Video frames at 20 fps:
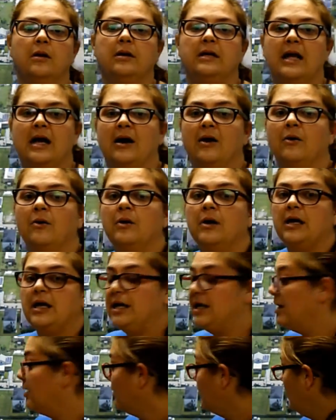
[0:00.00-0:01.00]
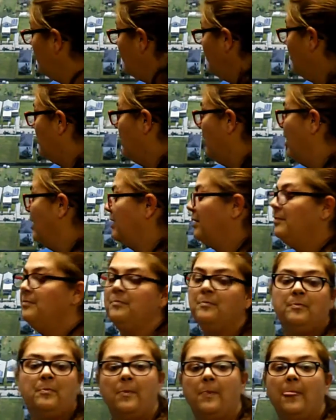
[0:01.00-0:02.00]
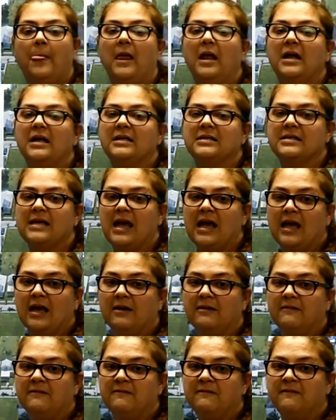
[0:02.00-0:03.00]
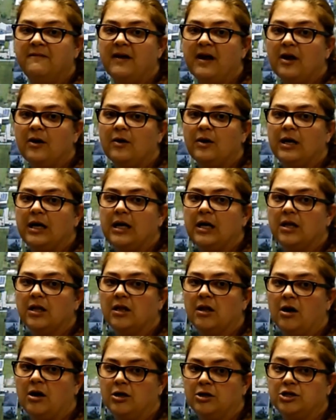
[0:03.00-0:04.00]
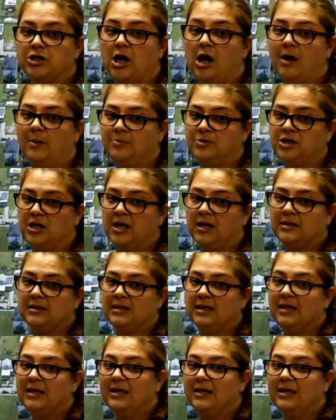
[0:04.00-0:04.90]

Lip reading: Now, here at the bottom is a very large object.